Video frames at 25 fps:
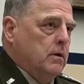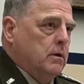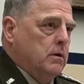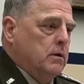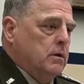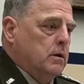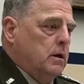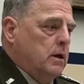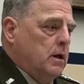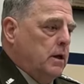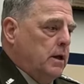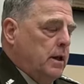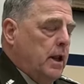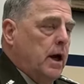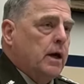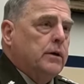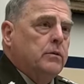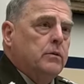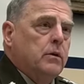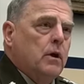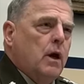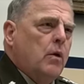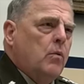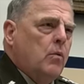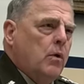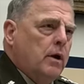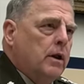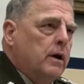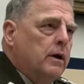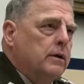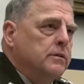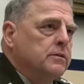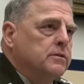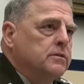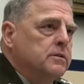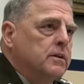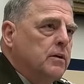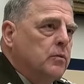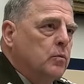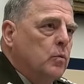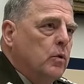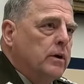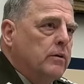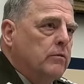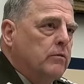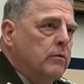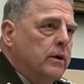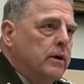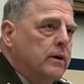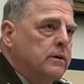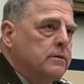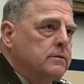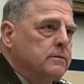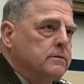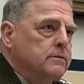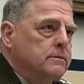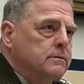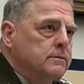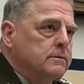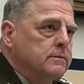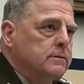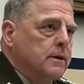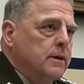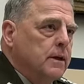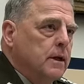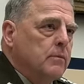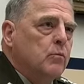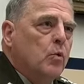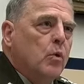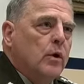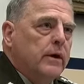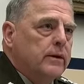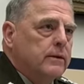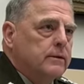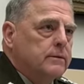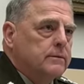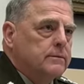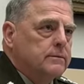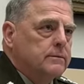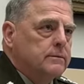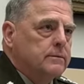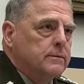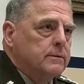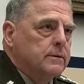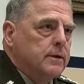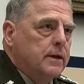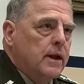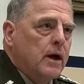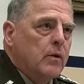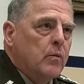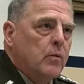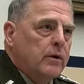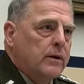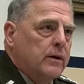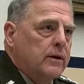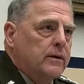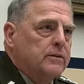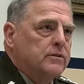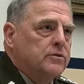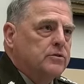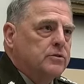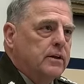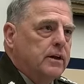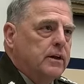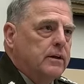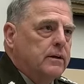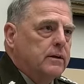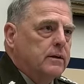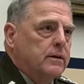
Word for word: Uh, and I, I want to understand white rage, and I'm white, and I want to understand